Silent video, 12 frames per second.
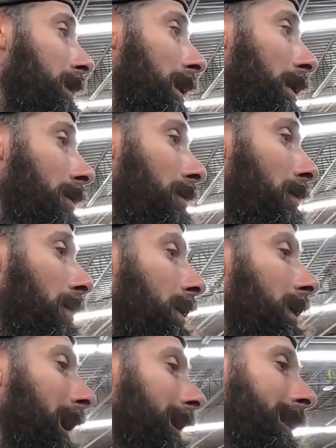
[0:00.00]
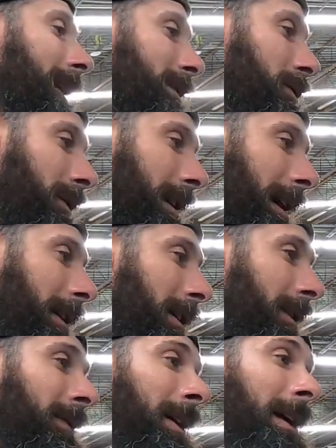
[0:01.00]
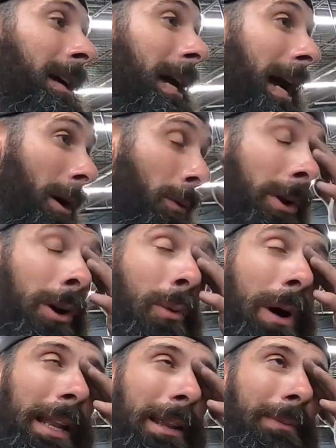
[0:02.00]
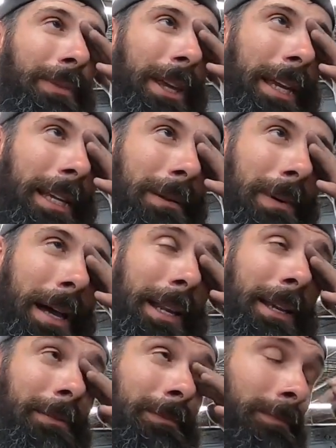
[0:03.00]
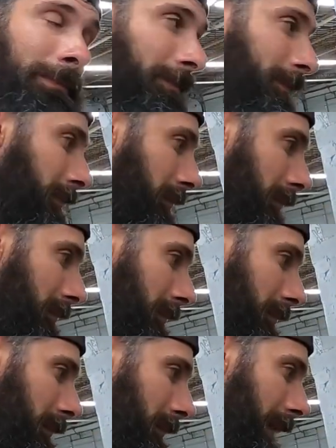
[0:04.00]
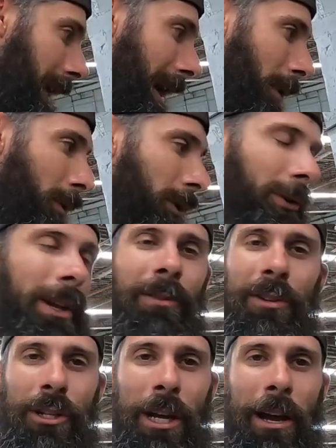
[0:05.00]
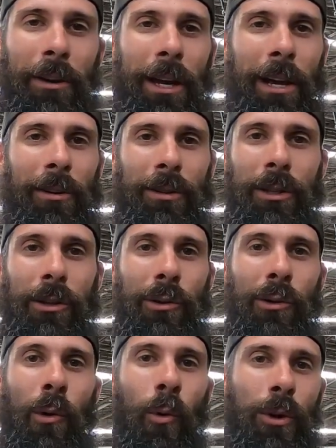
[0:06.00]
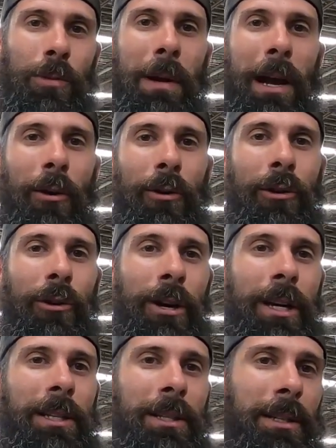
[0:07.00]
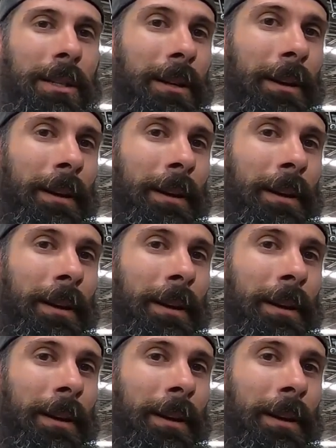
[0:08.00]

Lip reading: So got that took care of. I will, while I'm thinking about it, I will give a shout out to Horsepower Chris.